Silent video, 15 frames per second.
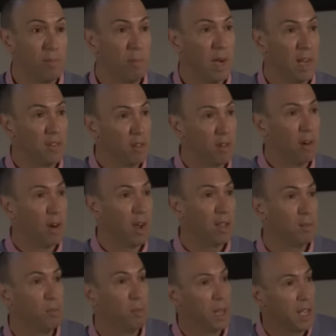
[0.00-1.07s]
makes your eyes
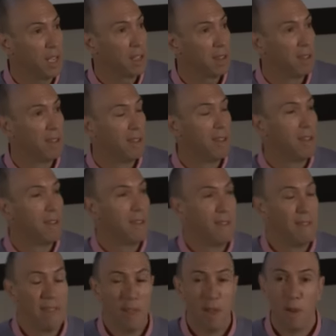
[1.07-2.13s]
blink.
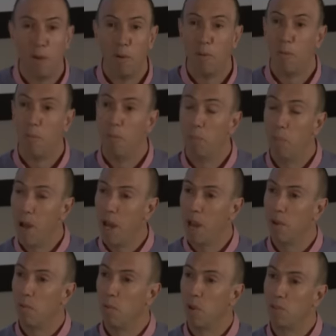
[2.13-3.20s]
But
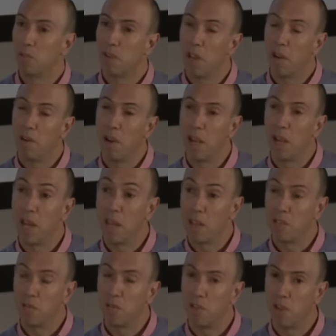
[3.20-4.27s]
what Sarah and
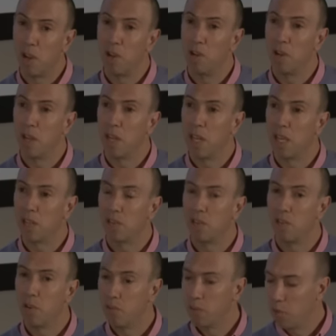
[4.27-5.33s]
others have shown in the last
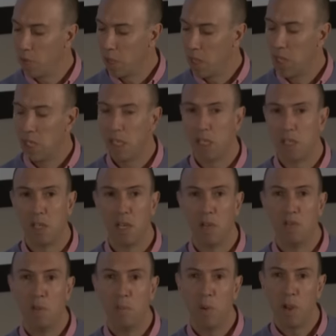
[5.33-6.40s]
3 or 4 years is that
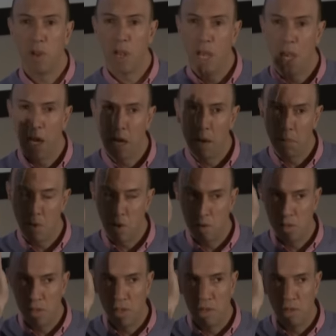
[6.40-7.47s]
if you bring your hand up close
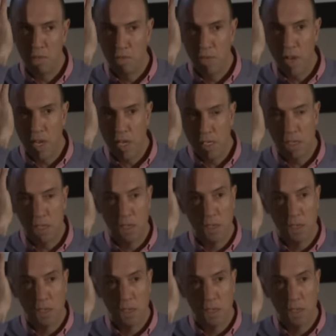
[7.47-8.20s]
to your face,